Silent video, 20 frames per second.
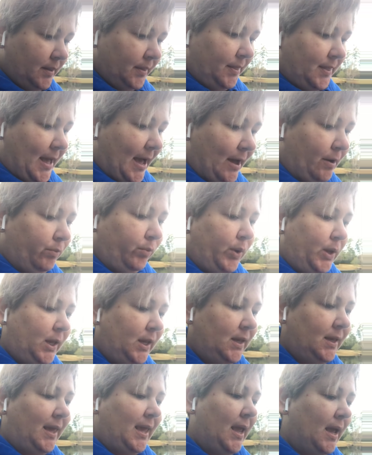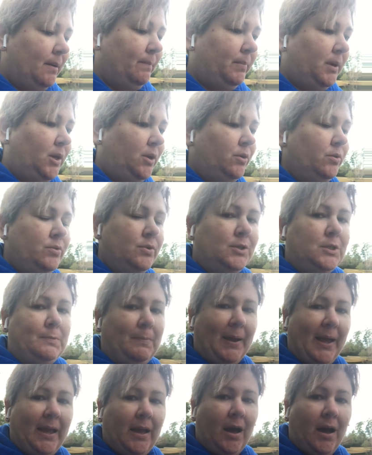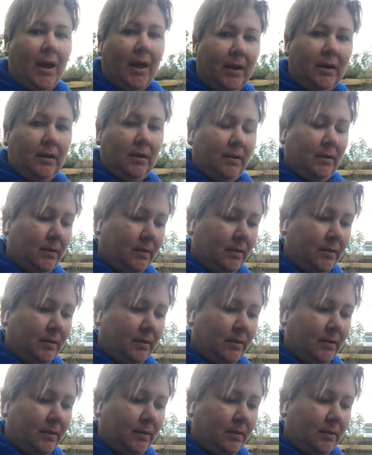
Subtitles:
that we can't be used by God.